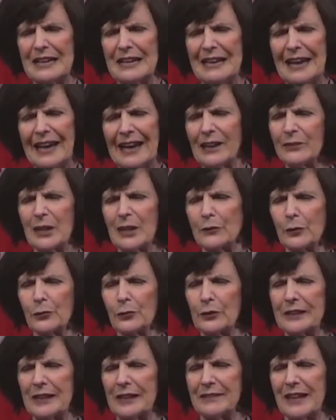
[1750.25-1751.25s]
And I'll never
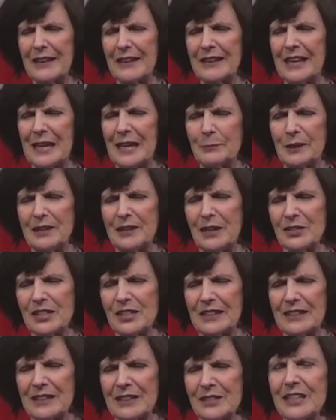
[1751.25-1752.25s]
forget, they came and they said,
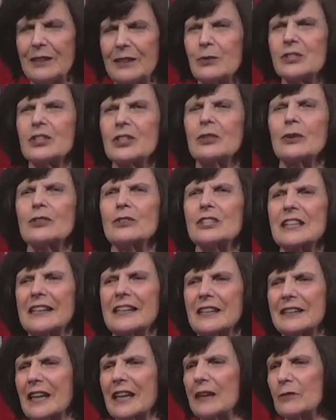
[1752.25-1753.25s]
because I was so
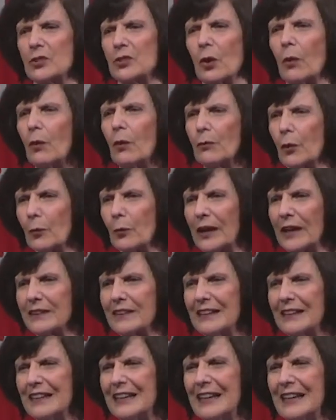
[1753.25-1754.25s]
excited to have this over with.
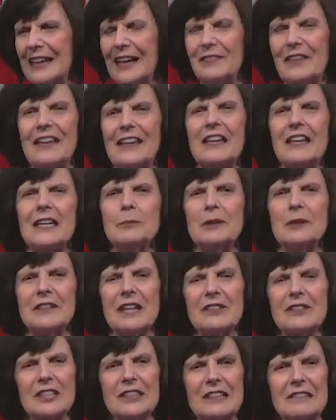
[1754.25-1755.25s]
And they came and they
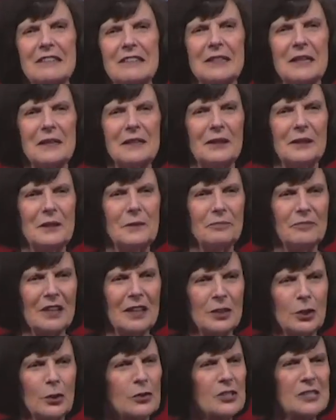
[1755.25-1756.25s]
said,
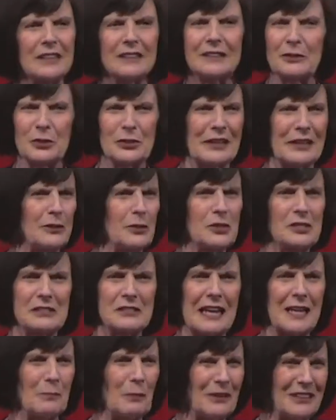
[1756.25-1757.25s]
your son is not
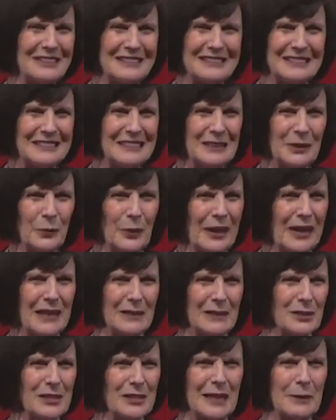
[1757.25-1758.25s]
stable. We can't
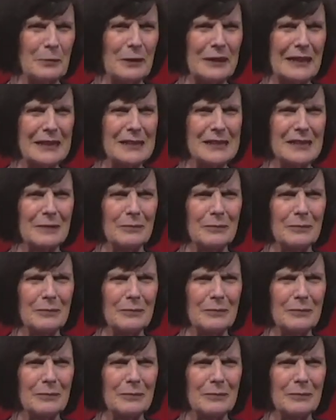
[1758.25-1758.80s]
stabilize him.